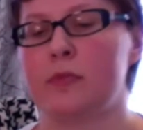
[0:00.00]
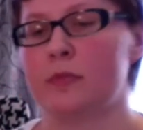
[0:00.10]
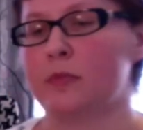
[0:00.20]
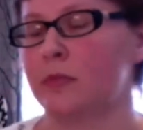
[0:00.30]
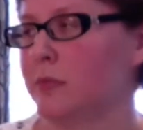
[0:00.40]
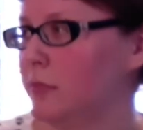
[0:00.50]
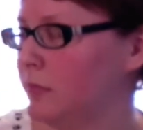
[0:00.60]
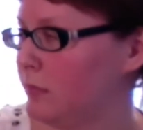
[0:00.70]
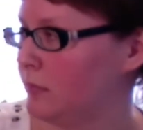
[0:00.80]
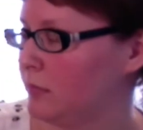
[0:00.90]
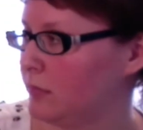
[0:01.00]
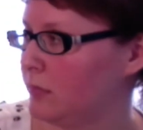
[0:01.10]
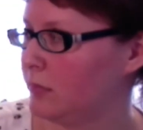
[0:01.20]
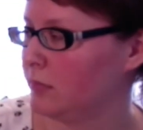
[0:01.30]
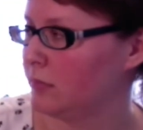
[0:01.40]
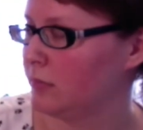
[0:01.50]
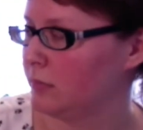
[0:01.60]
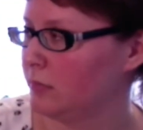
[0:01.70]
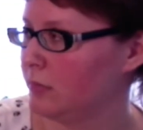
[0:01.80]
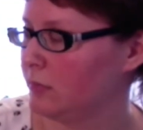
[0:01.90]

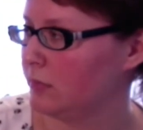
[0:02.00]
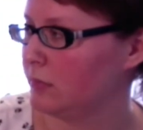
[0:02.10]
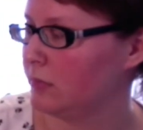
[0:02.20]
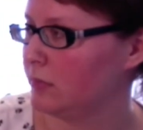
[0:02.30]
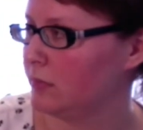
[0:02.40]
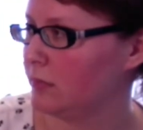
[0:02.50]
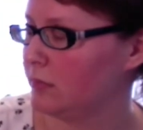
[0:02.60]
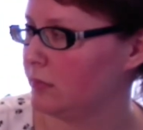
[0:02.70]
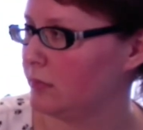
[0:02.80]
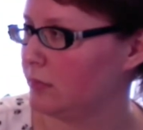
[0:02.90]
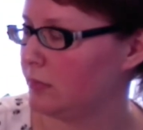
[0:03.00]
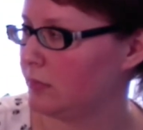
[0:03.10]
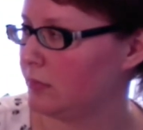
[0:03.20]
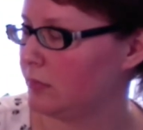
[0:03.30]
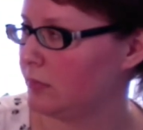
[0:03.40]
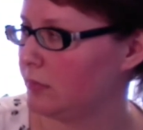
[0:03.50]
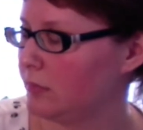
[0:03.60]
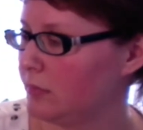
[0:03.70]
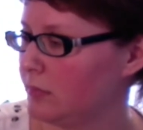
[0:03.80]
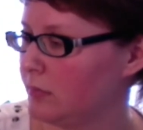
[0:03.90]

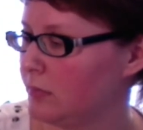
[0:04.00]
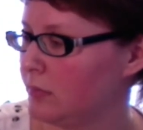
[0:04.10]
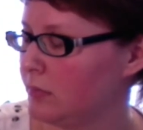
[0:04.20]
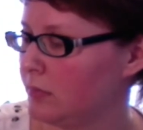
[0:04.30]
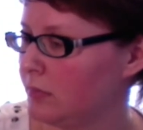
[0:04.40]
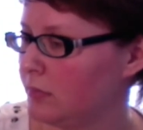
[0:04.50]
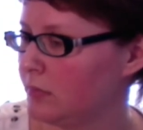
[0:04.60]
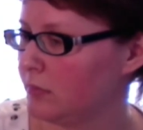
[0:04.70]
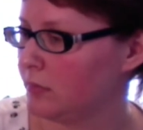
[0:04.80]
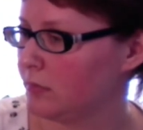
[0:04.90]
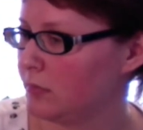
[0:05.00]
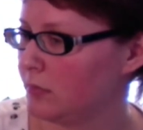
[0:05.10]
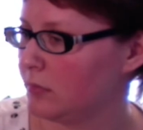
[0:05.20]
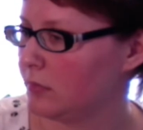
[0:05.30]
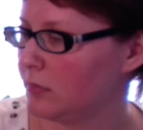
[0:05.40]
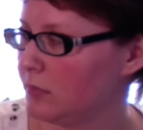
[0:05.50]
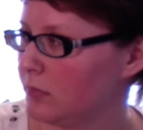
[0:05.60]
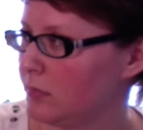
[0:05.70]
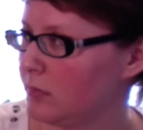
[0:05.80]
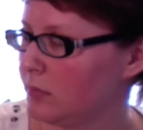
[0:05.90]

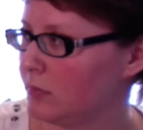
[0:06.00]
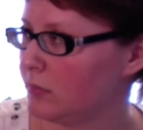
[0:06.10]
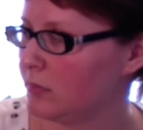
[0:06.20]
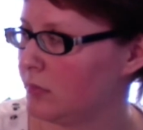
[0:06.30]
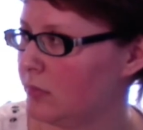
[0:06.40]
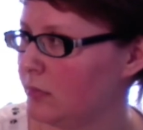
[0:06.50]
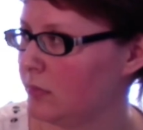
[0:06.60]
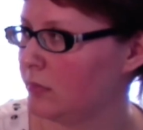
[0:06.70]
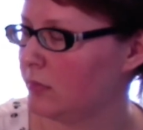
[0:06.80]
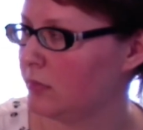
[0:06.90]
(silent)